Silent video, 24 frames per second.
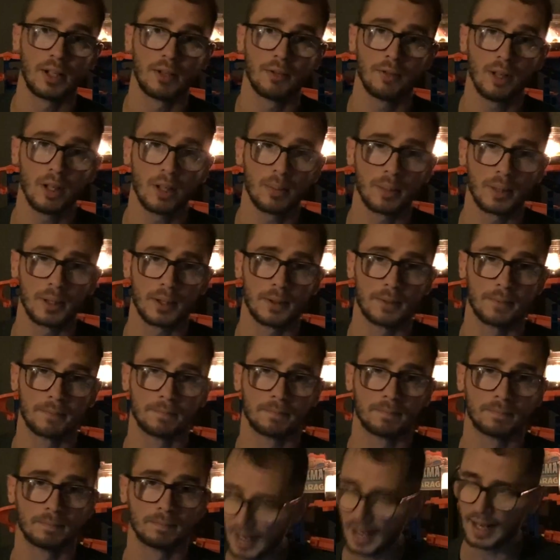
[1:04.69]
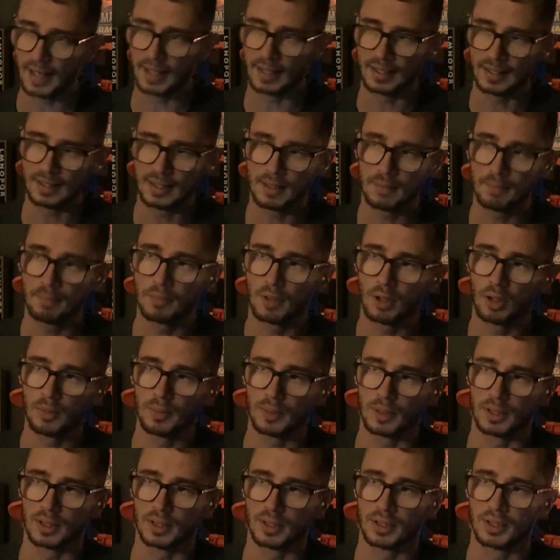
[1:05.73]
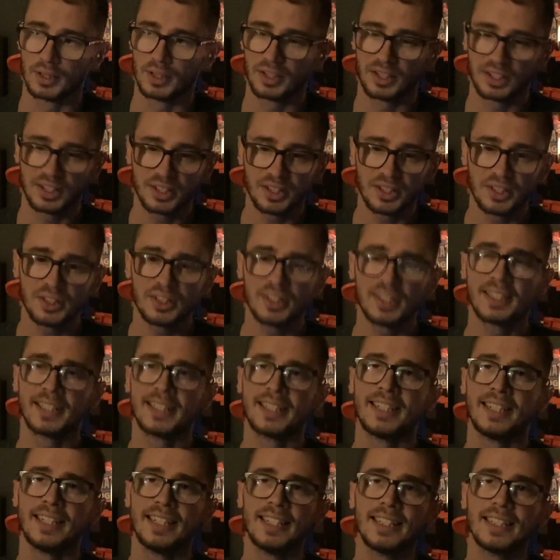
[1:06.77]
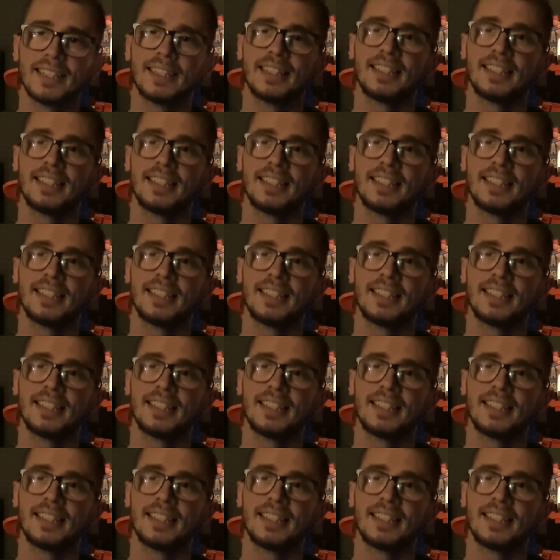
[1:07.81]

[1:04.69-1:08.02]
rugby. And in a moment, still to this